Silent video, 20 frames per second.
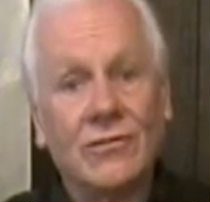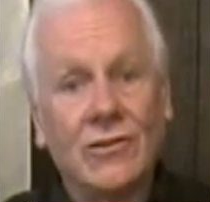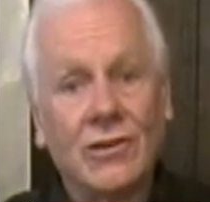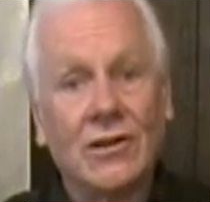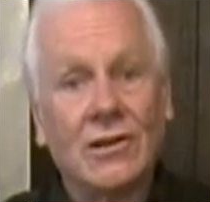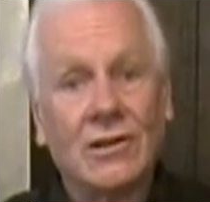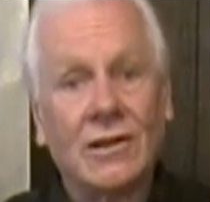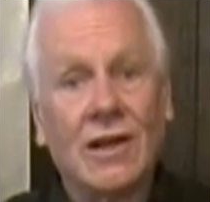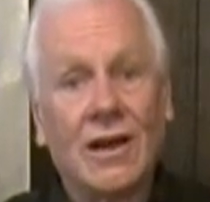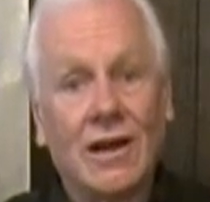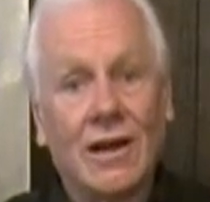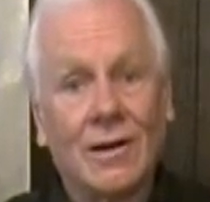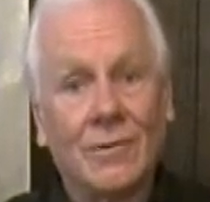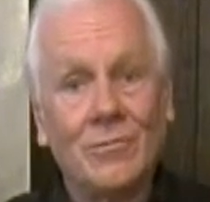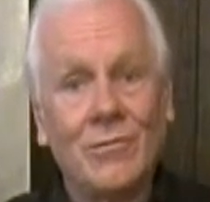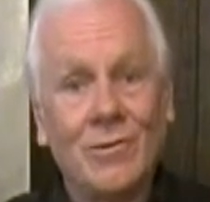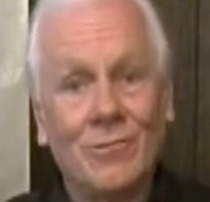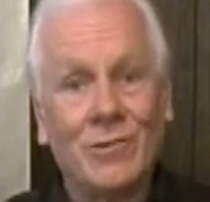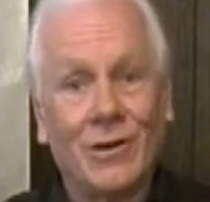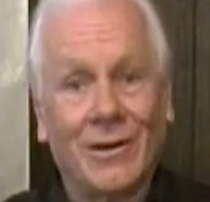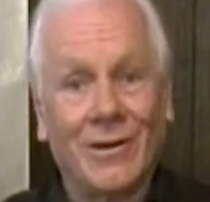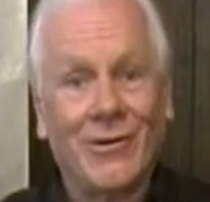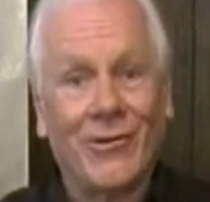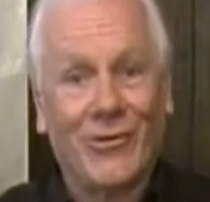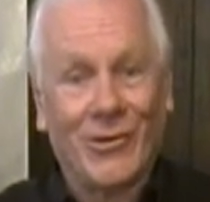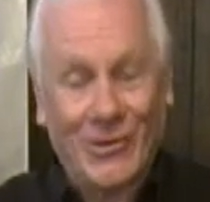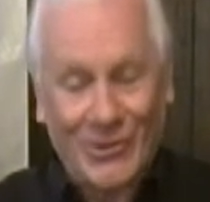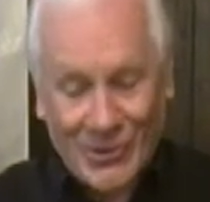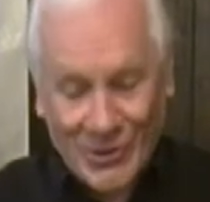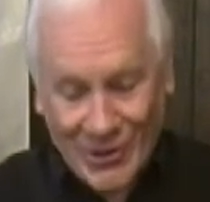Vietnam, believe
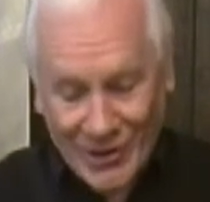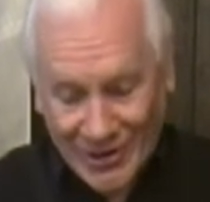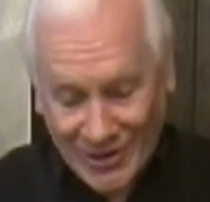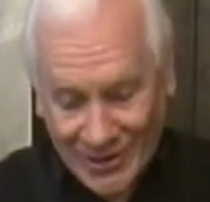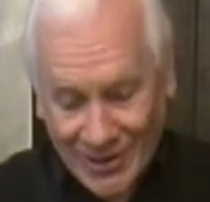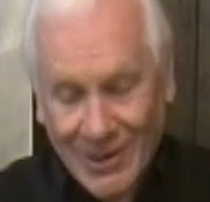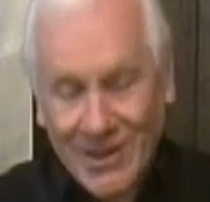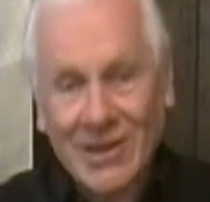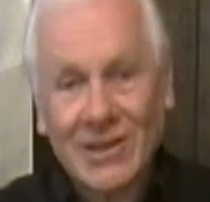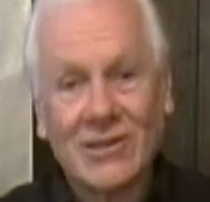it or not.